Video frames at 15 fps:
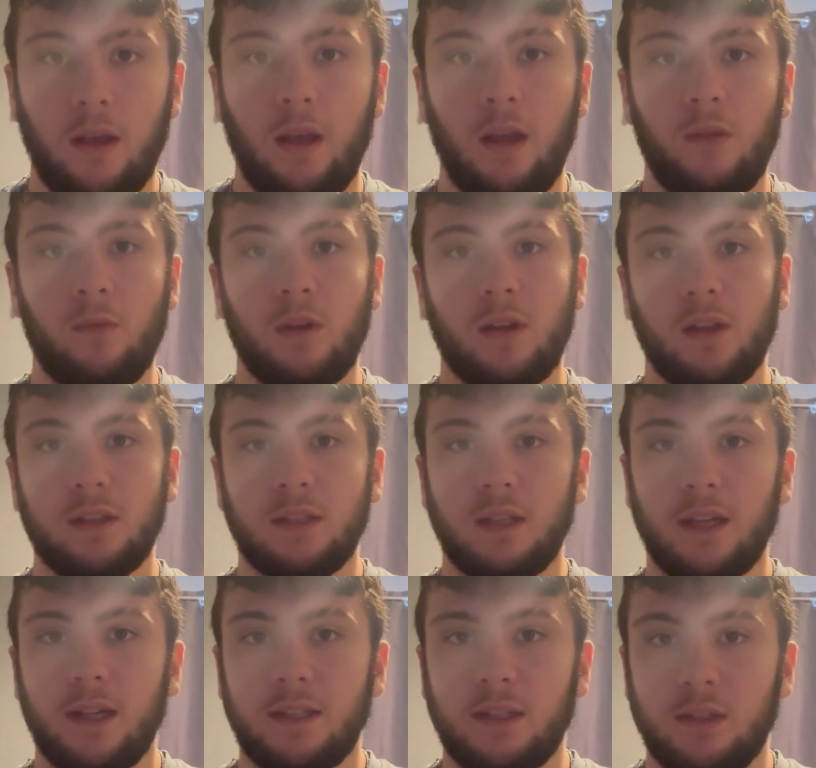And when Dustin
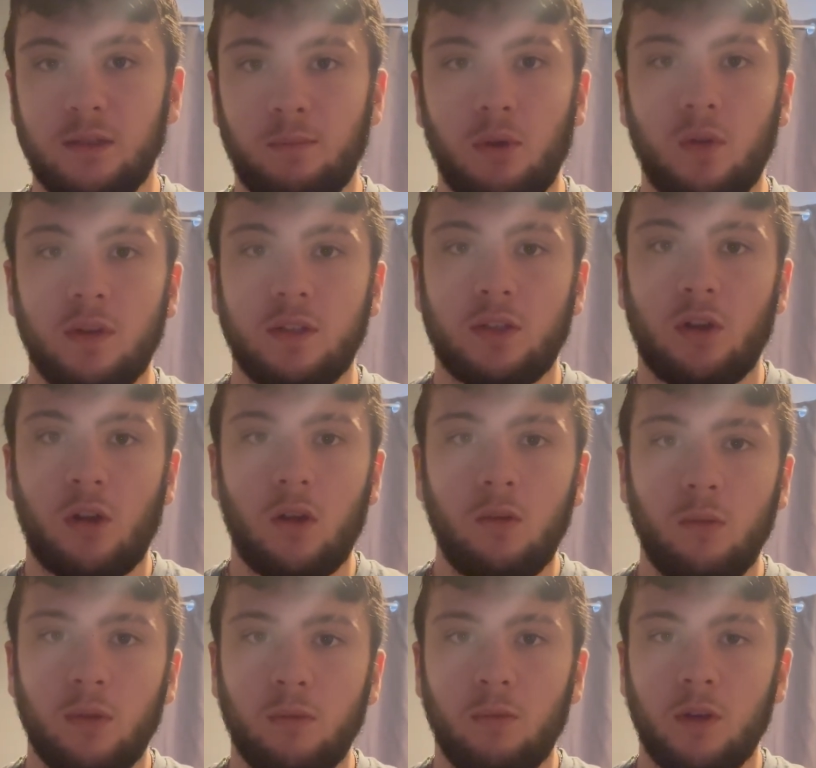gets his opponents hurt
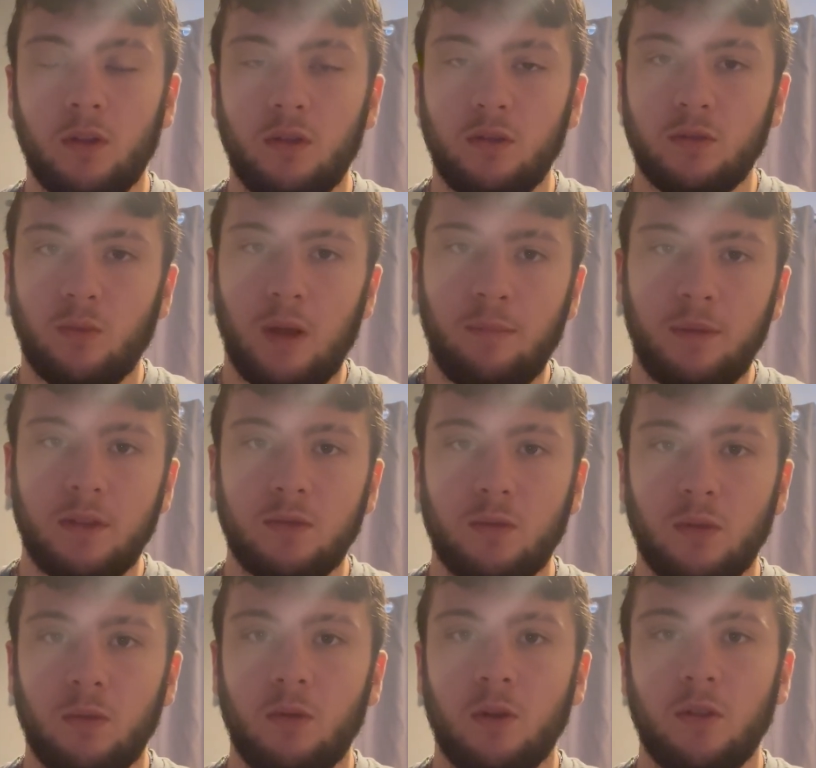with one of those weapons,
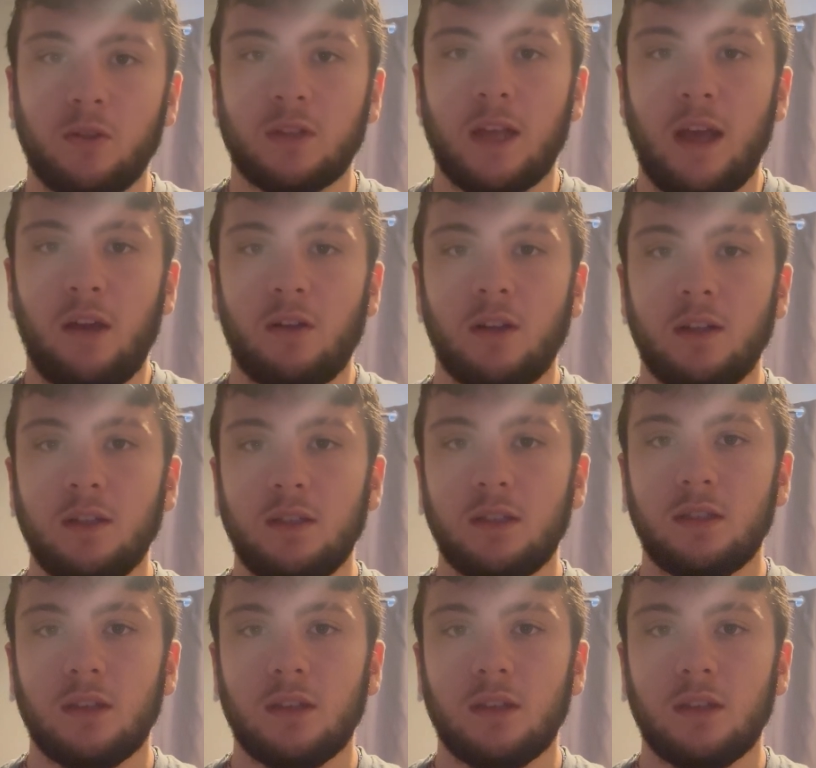with one of those counters,